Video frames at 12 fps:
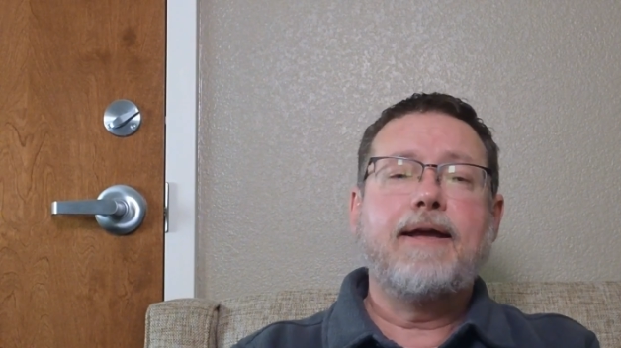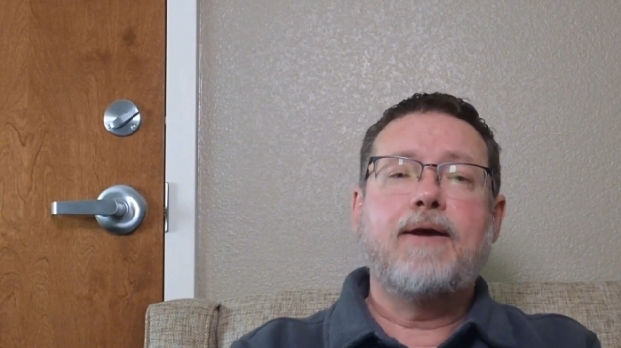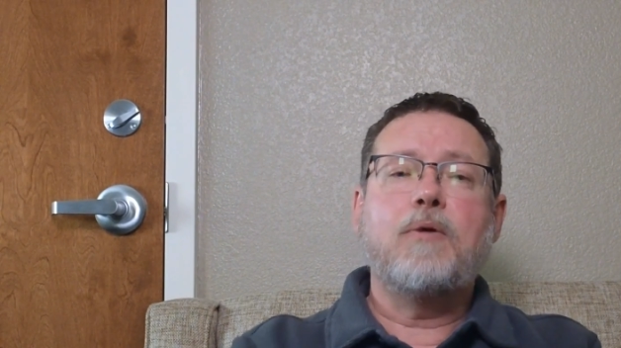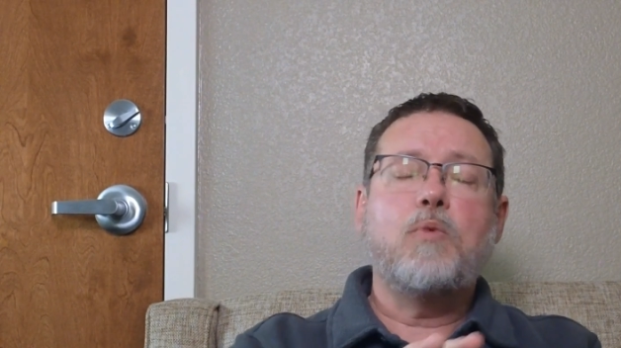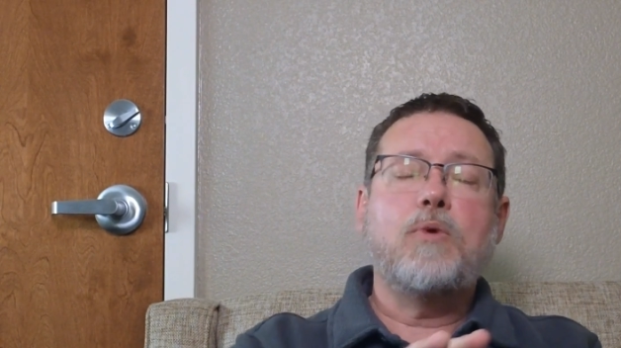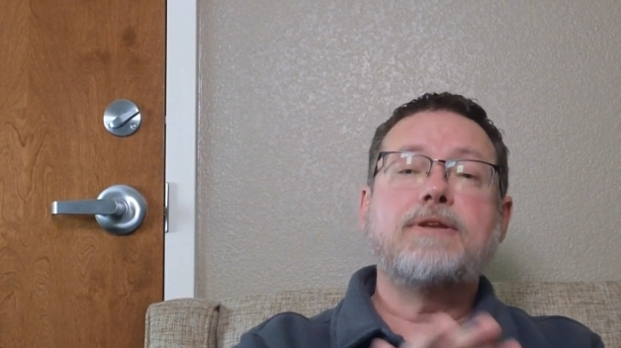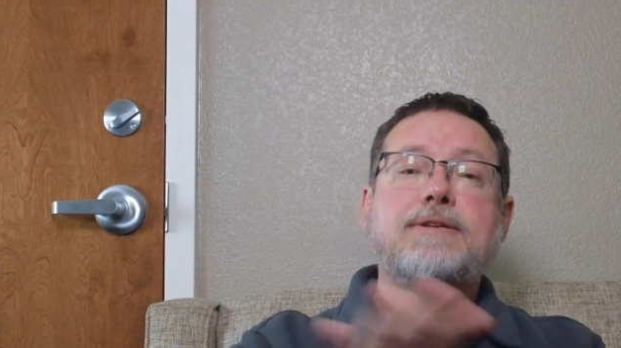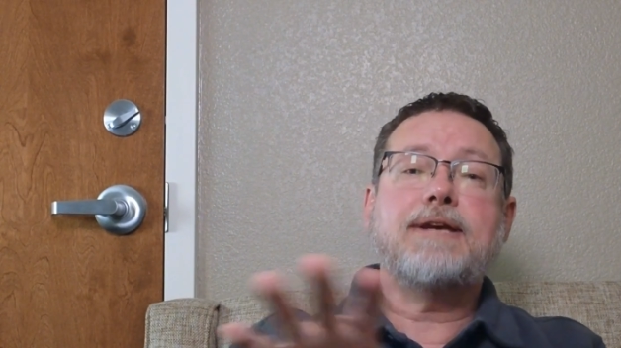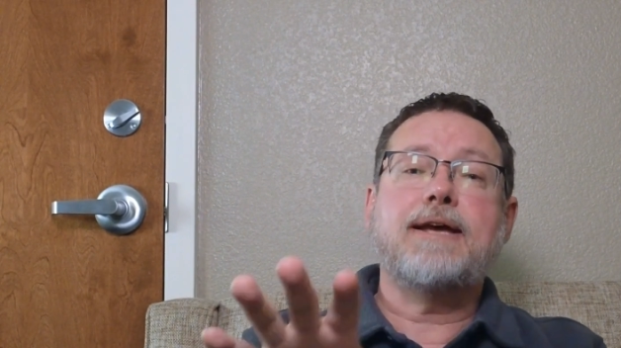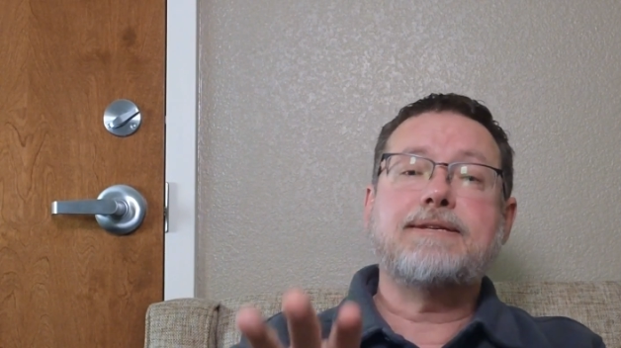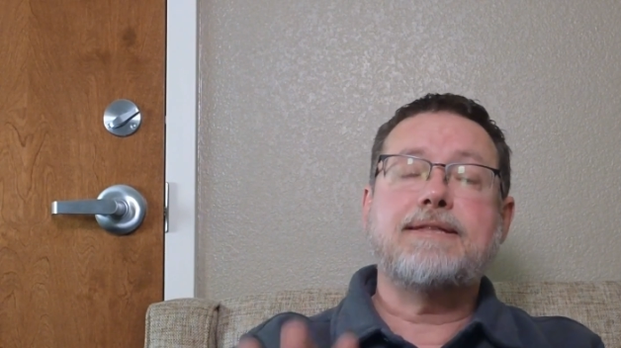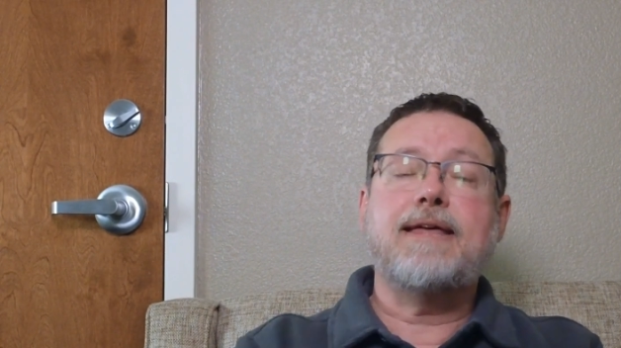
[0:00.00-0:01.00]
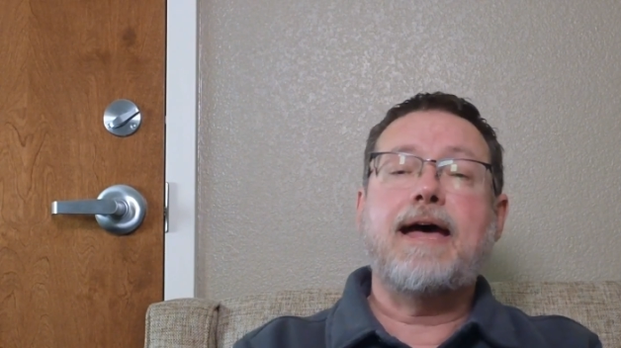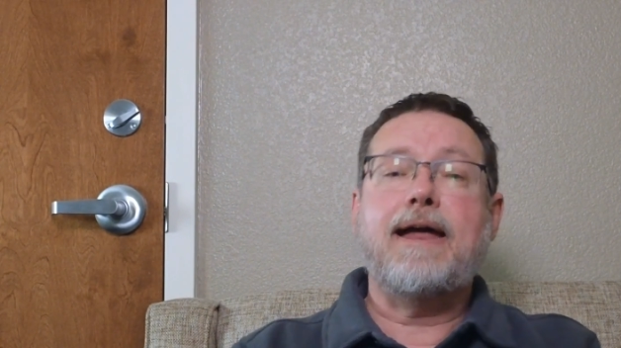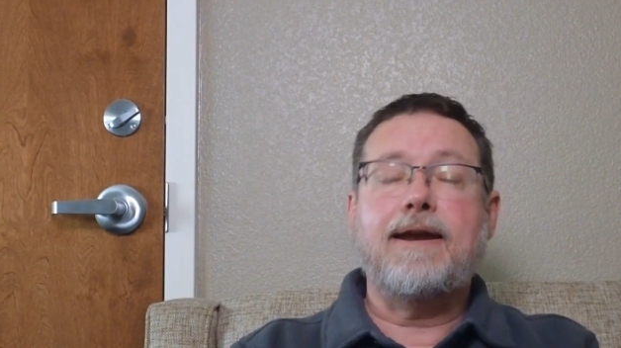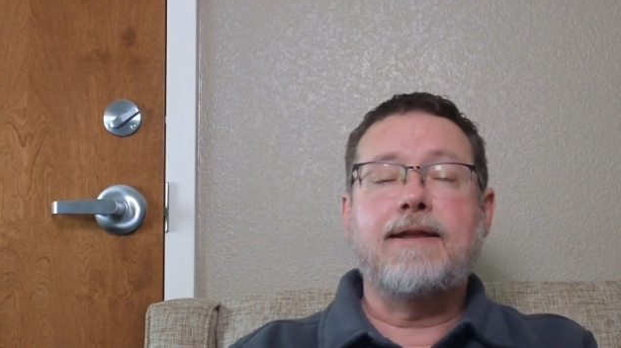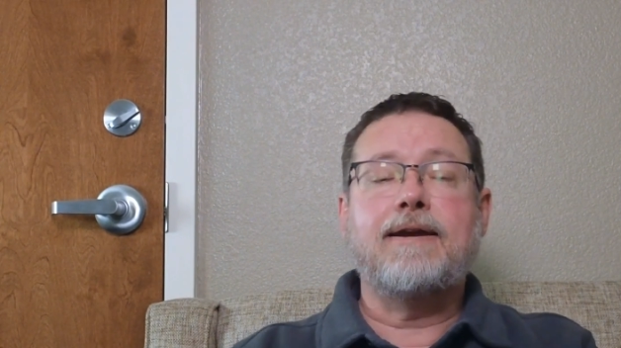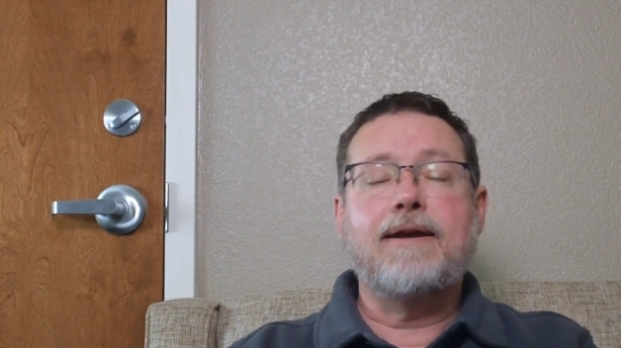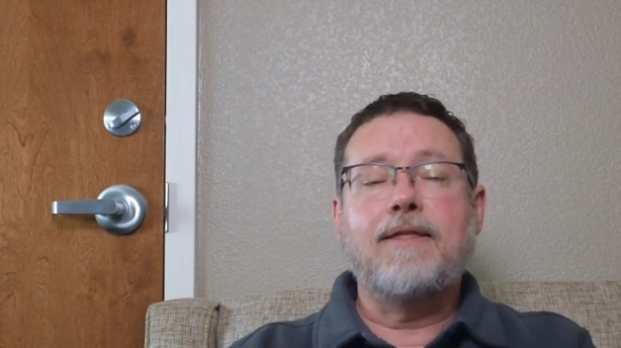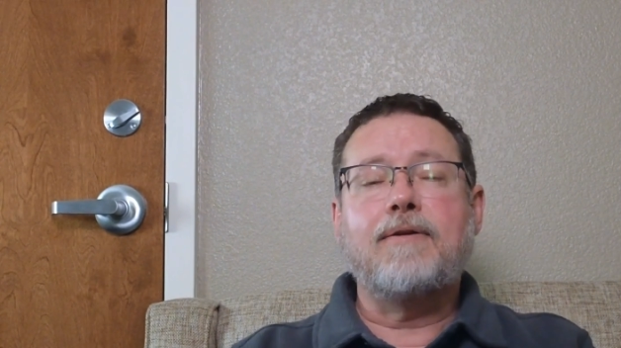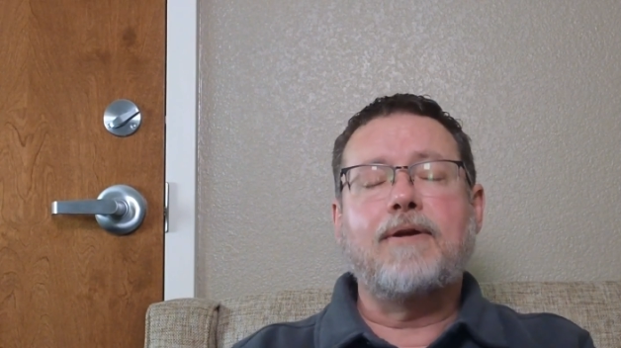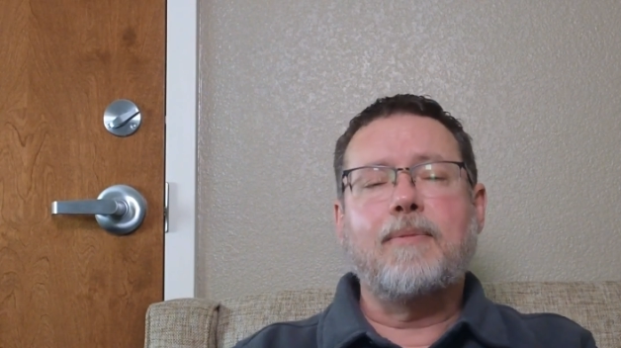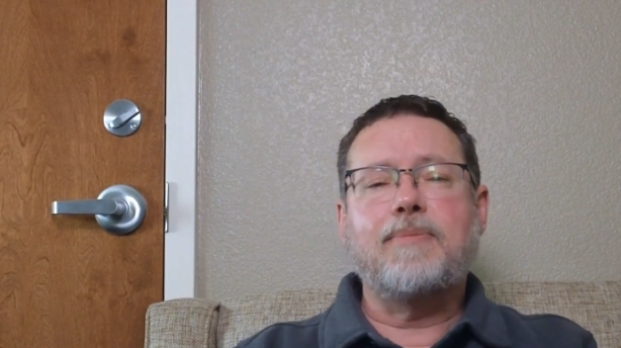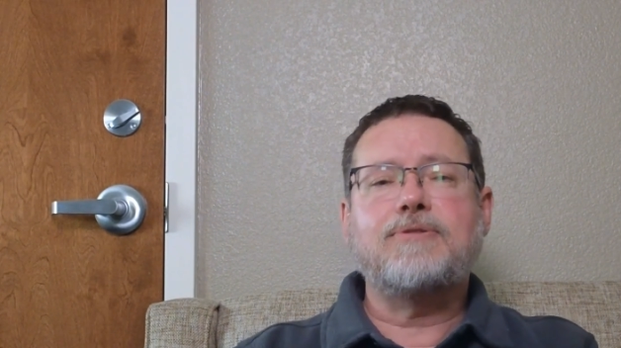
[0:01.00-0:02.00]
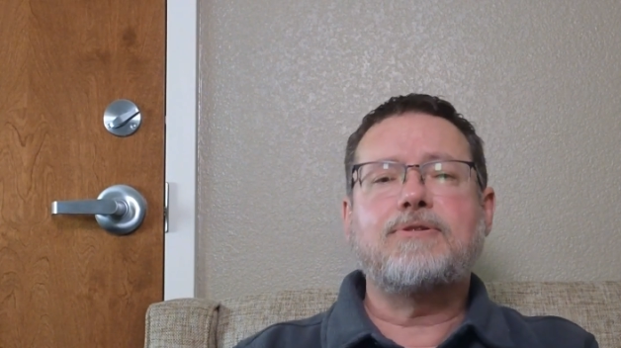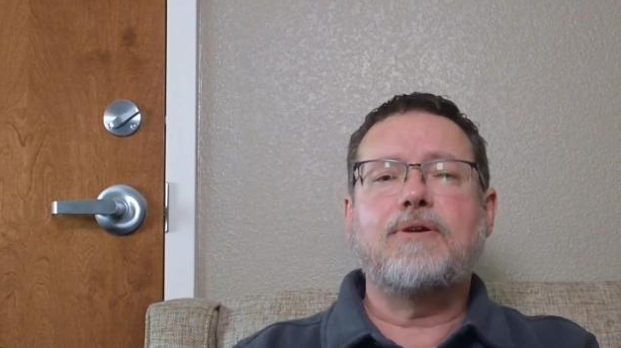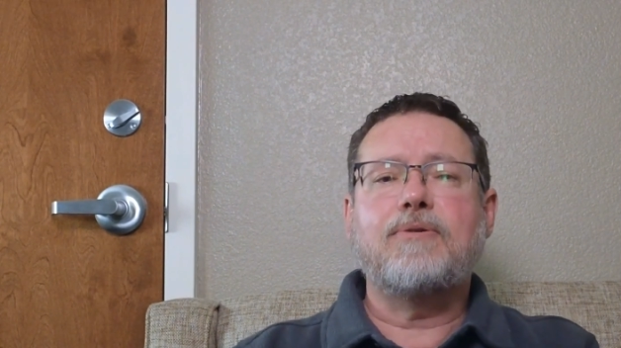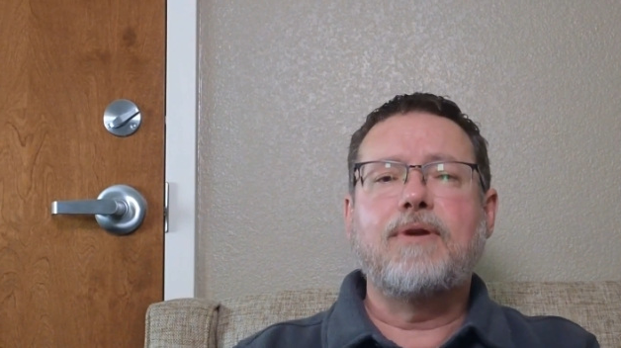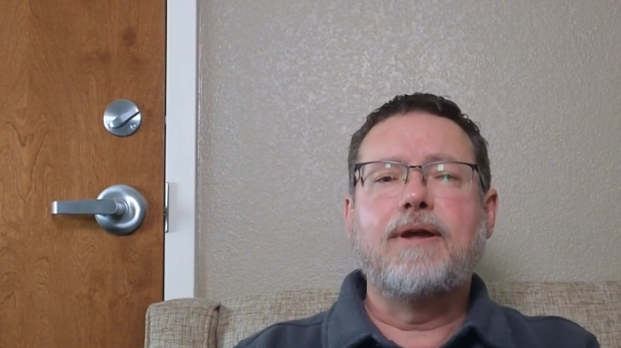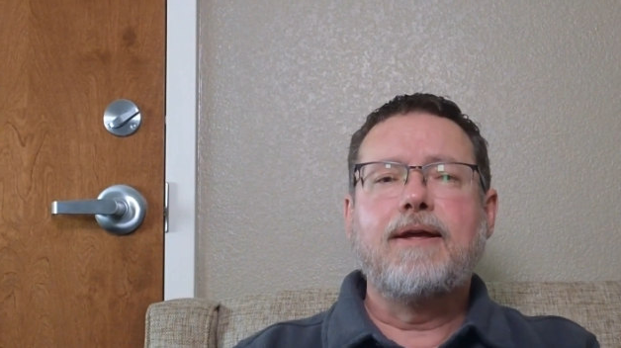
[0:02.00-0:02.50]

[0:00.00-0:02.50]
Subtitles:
We'll discuss that in another episode.